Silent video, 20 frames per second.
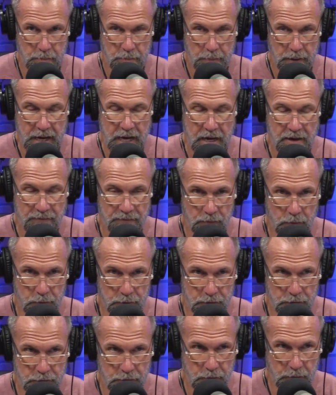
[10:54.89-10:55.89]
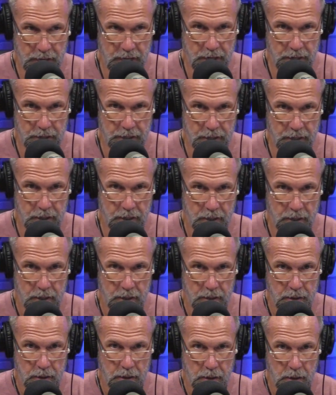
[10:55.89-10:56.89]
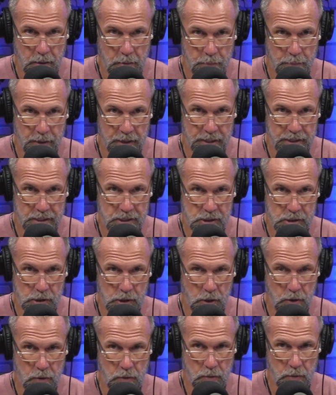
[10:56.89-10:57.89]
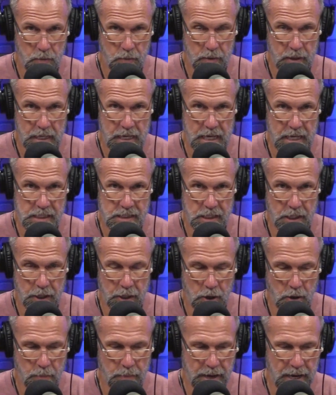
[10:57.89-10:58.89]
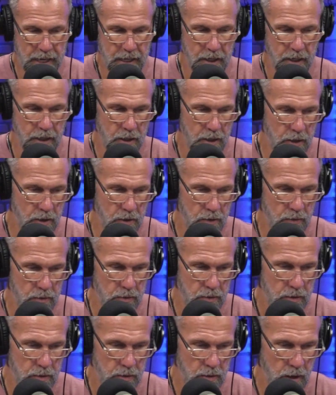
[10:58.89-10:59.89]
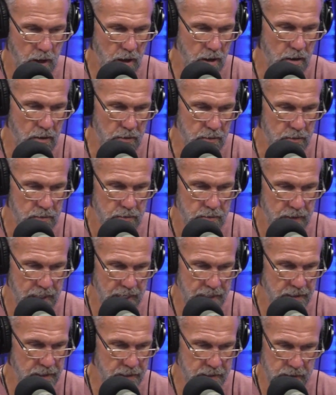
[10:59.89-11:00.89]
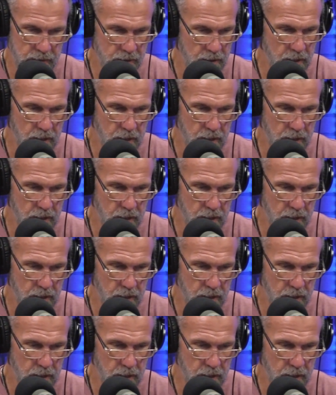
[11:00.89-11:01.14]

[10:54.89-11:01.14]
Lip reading: painful to do editing, but it's so easy to go back and go, oh, that's